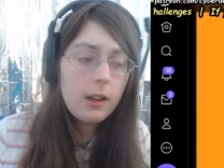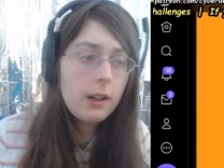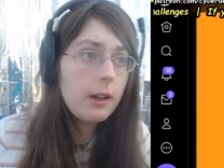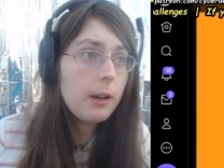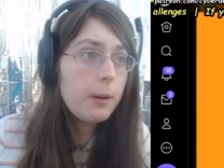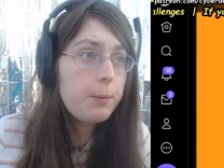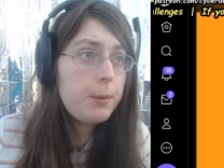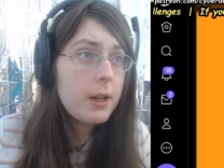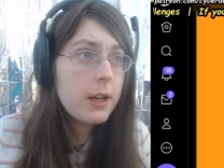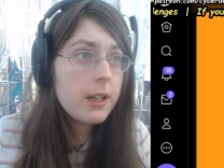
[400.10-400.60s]

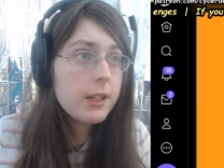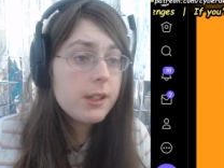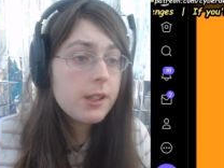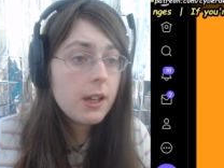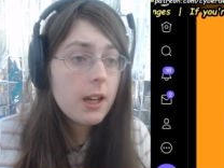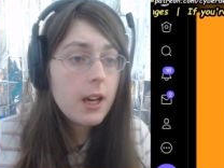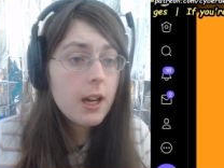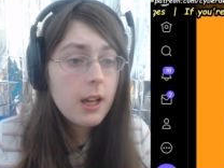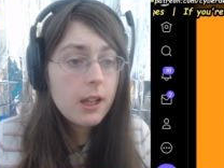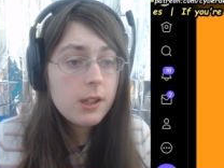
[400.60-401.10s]
But it's
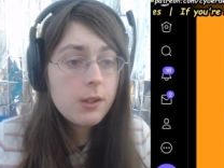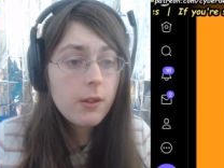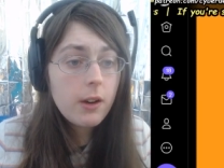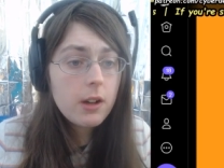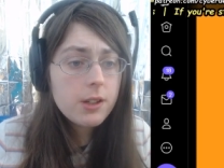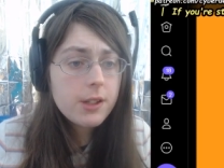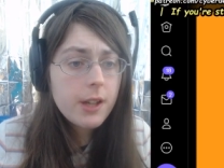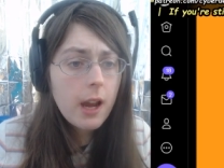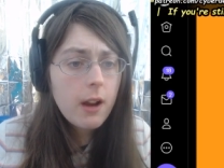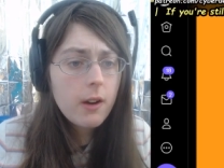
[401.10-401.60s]

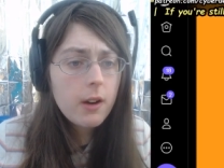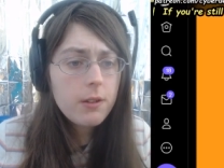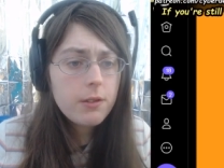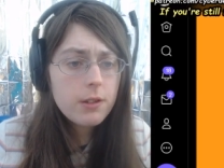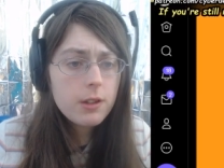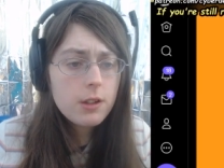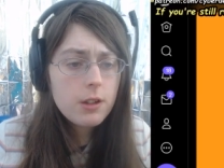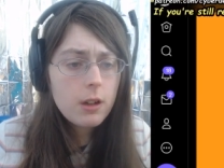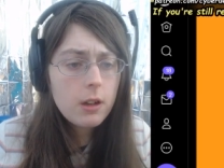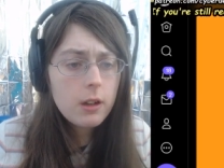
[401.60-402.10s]
very scary,
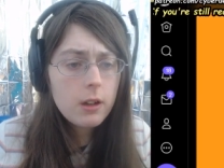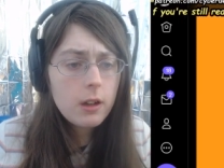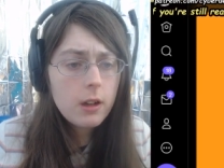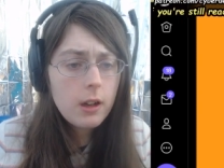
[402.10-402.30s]
for sure.